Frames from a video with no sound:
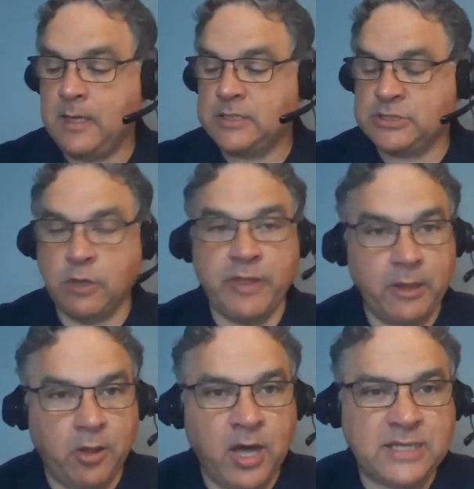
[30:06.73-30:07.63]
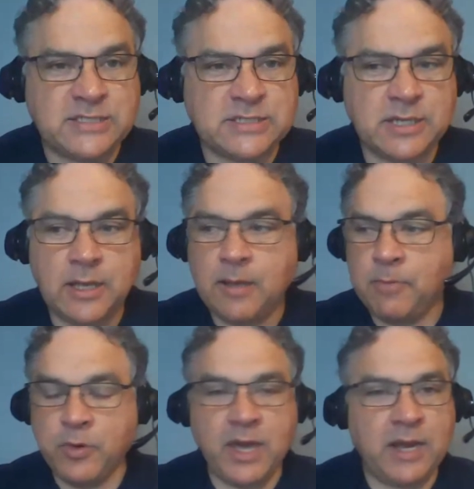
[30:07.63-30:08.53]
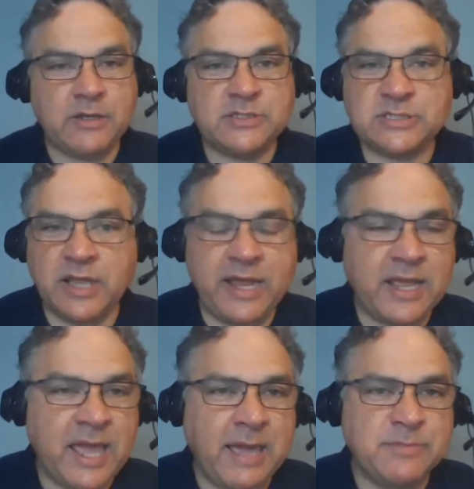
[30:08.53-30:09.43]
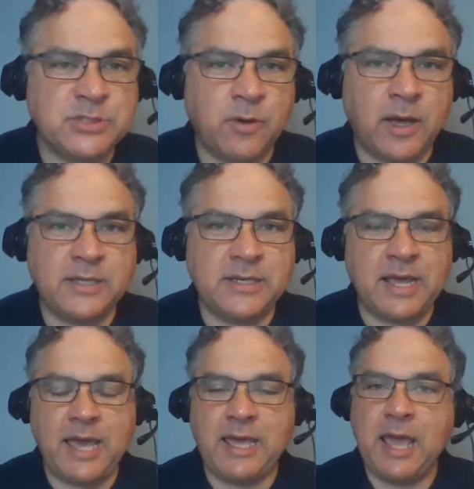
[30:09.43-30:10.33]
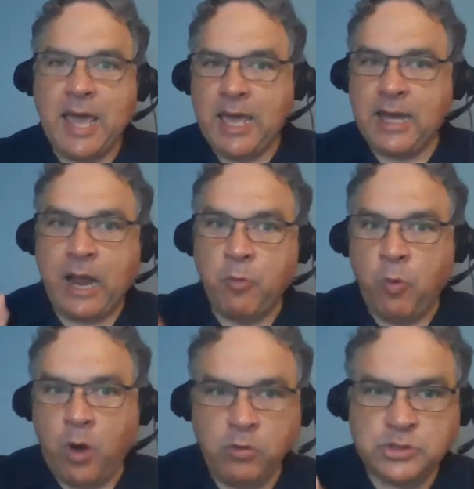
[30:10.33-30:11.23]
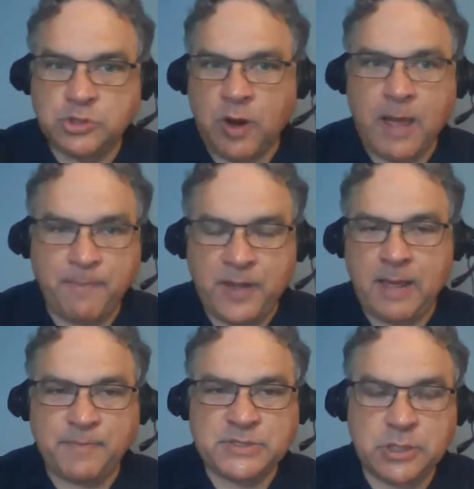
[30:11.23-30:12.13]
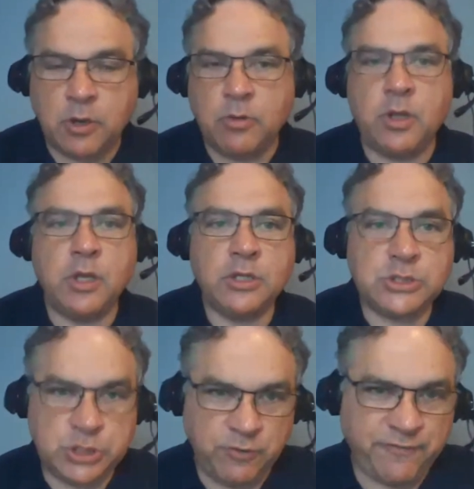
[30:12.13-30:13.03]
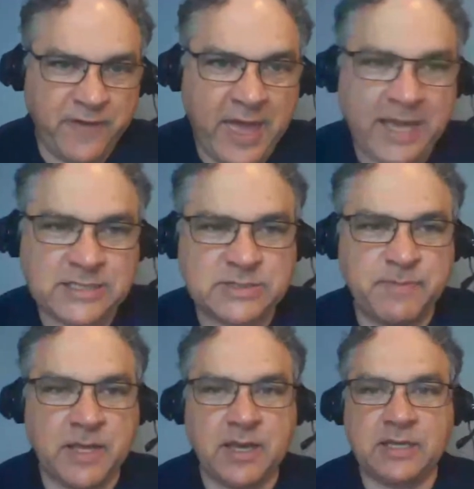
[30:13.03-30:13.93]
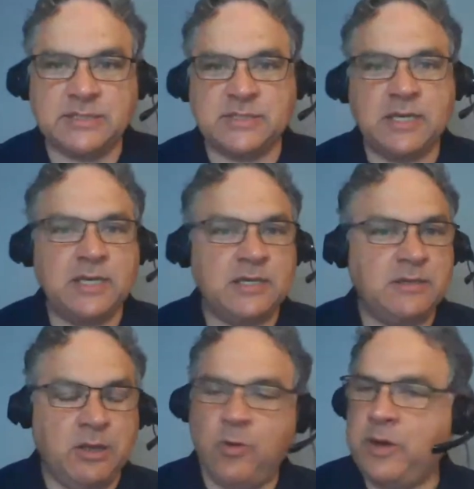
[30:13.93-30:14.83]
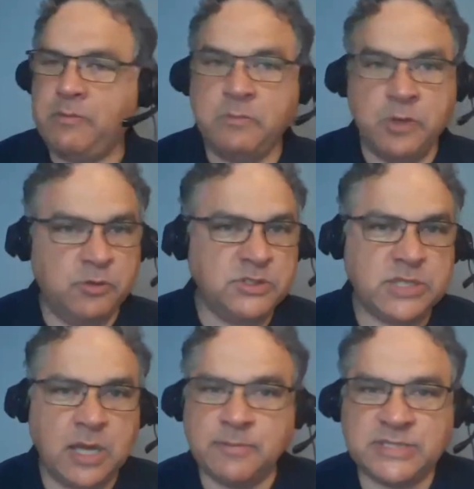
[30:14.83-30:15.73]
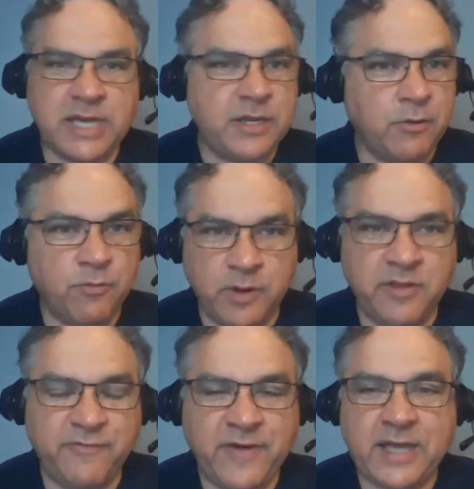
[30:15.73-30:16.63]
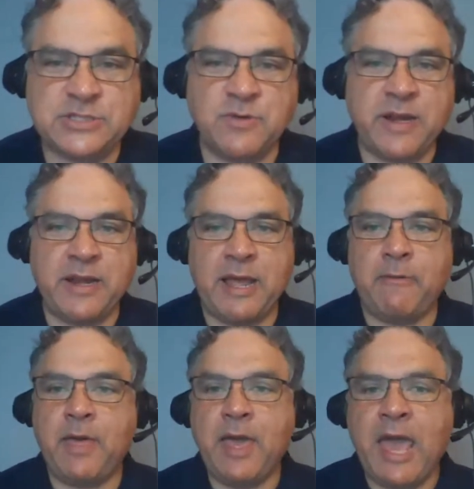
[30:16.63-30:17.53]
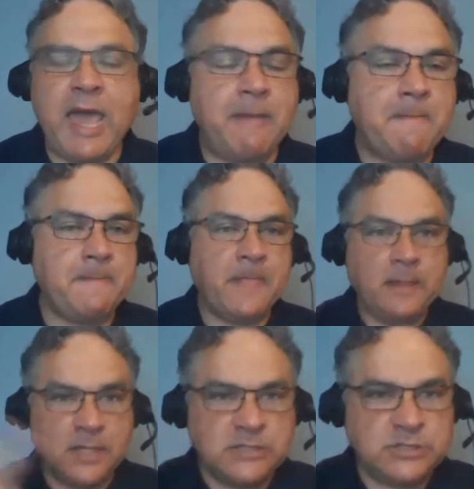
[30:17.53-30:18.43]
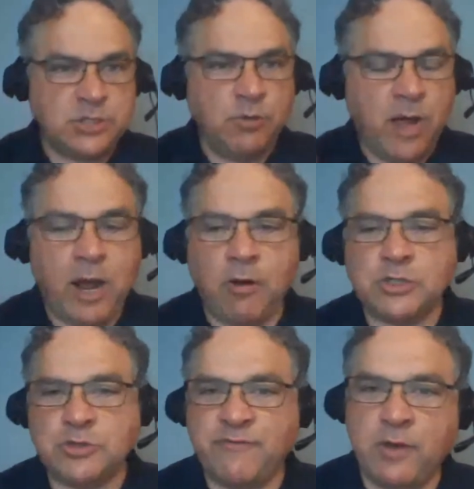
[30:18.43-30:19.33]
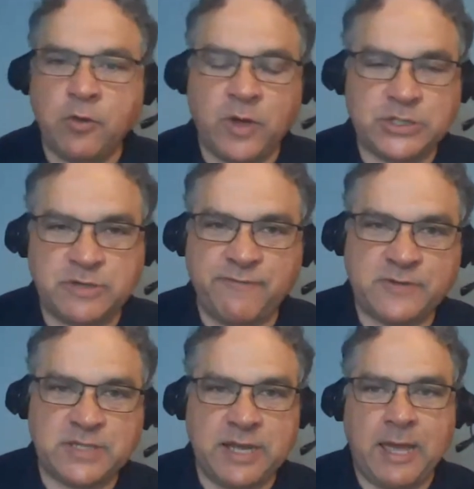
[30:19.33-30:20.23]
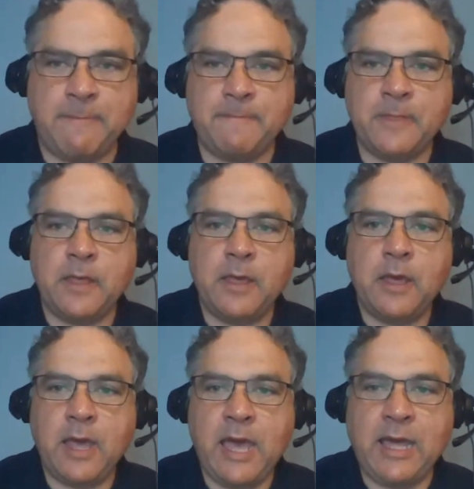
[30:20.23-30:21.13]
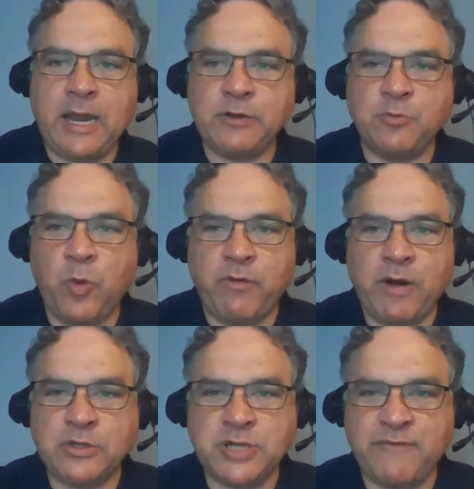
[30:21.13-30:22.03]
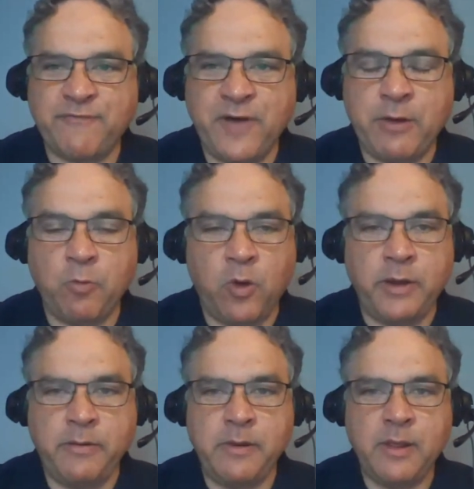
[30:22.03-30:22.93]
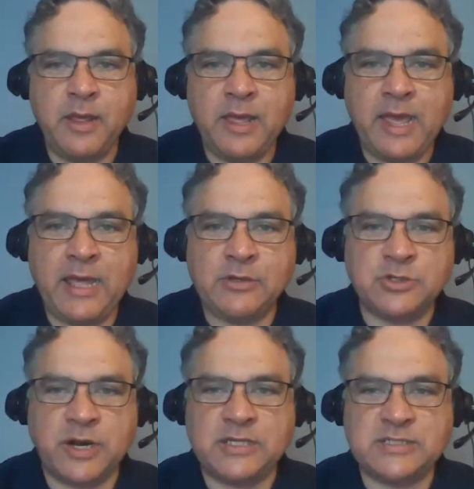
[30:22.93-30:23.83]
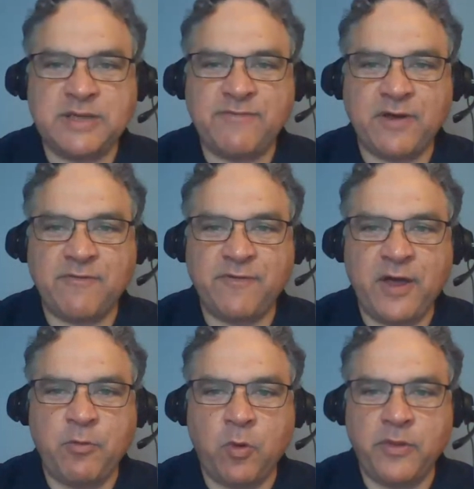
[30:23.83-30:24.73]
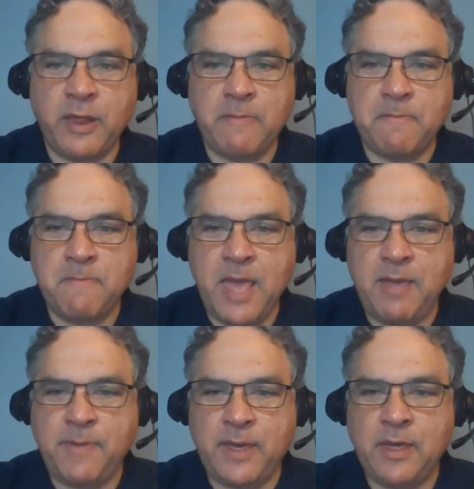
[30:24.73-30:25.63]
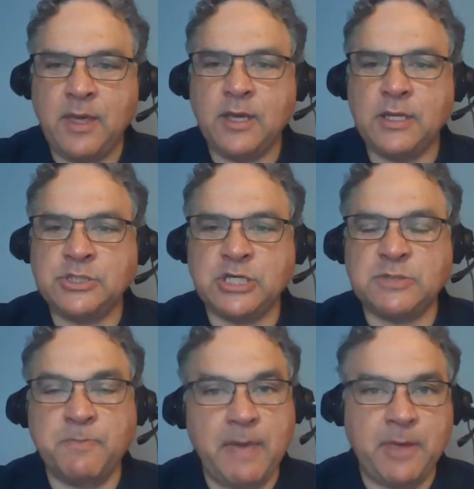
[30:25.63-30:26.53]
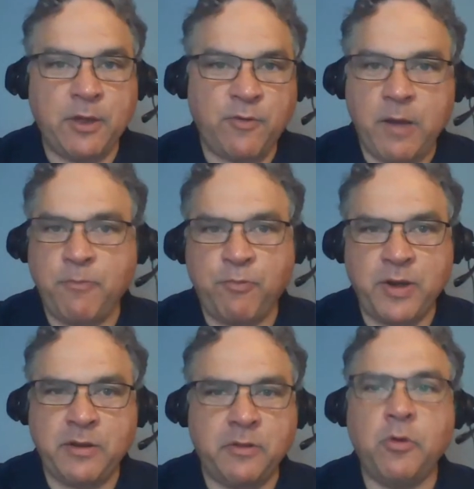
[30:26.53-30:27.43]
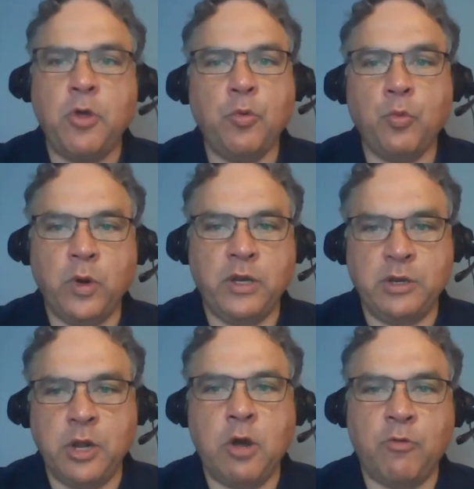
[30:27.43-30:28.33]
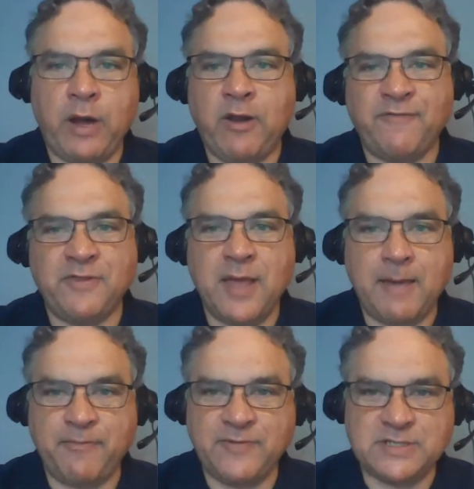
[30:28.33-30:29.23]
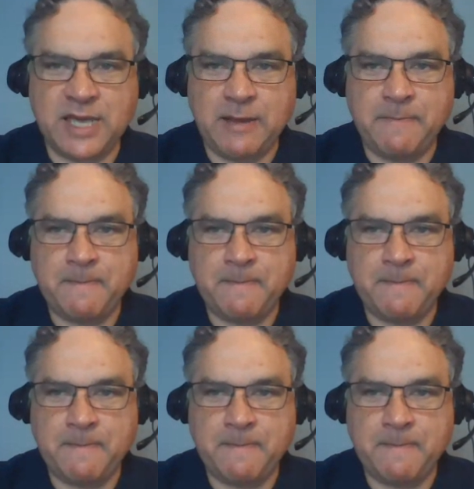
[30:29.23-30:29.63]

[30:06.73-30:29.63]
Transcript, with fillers: So they lost, but we got a slate of games going on today, and I won't drop an episode too fast because you know what? News comes at you really fast right now. Hey, let's do our trivia question for today. And I went around trying to find one and trying to see if I could find one that maybe, just maybe, Craig Brindle wouldn't know right off the top of his head.